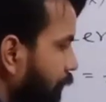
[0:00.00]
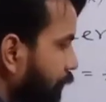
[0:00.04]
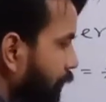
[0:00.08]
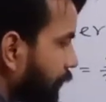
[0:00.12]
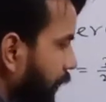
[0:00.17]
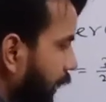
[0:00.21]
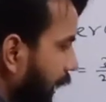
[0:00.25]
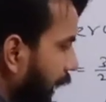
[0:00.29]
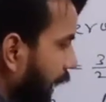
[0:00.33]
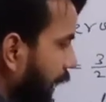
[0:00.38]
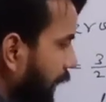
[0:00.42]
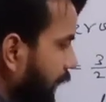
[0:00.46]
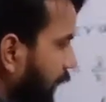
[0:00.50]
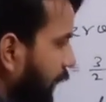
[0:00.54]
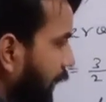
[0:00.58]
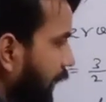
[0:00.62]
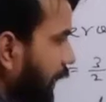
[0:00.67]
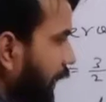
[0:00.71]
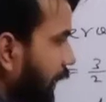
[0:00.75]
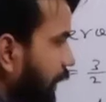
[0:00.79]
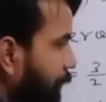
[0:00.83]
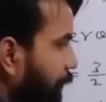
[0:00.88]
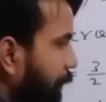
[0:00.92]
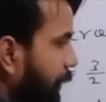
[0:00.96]
and
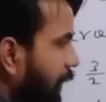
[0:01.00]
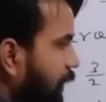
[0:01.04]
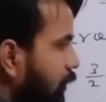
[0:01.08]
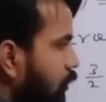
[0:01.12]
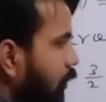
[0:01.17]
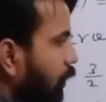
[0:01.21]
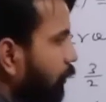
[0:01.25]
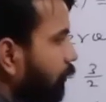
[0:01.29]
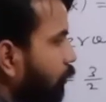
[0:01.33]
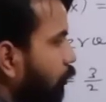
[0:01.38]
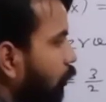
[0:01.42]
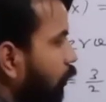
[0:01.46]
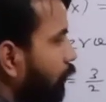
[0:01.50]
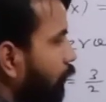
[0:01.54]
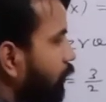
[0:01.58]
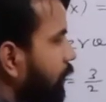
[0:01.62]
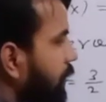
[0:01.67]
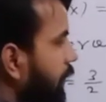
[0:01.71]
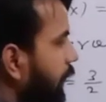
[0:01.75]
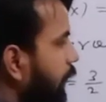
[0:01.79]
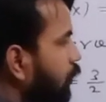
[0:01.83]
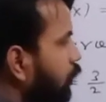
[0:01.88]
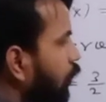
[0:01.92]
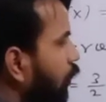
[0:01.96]
in place of
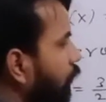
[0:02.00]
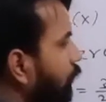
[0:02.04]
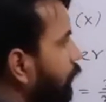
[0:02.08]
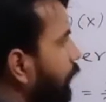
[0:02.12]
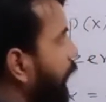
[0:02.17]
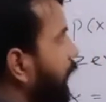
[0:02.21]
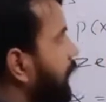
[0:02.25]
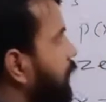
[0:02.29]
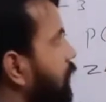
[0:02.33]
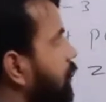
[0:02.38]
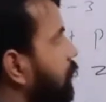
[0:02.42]
coefficient of x